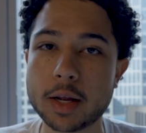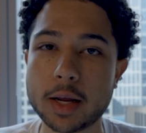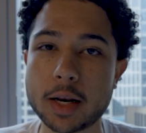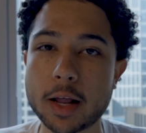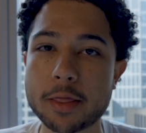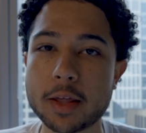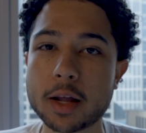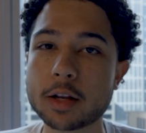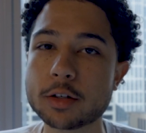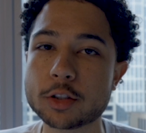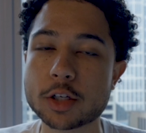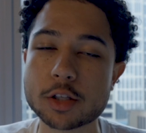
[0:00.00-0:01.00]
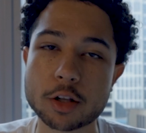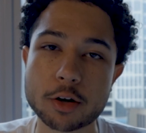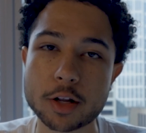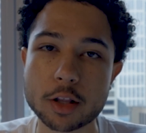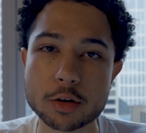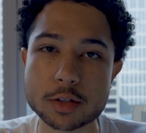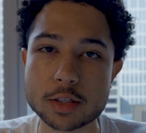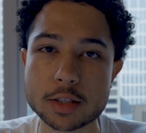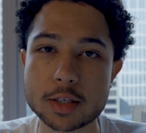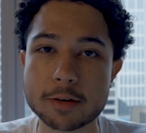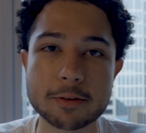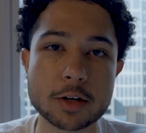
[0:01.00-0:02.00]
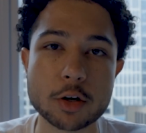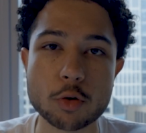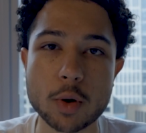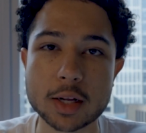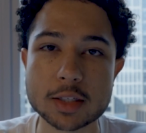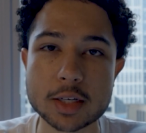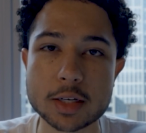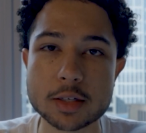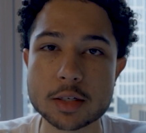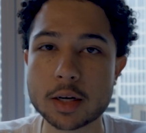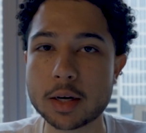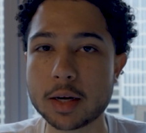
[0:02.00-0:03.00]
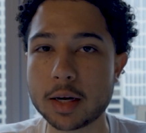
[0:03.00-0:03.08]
And I think just learning those different nuances